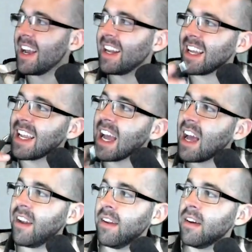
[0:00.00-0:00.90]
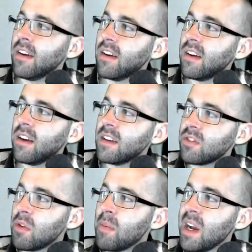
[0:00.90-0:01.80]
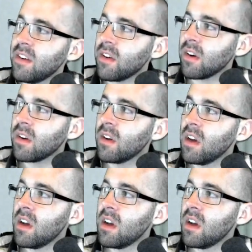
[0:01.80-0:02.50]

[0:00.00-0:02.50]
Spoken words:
And again, as a reminder,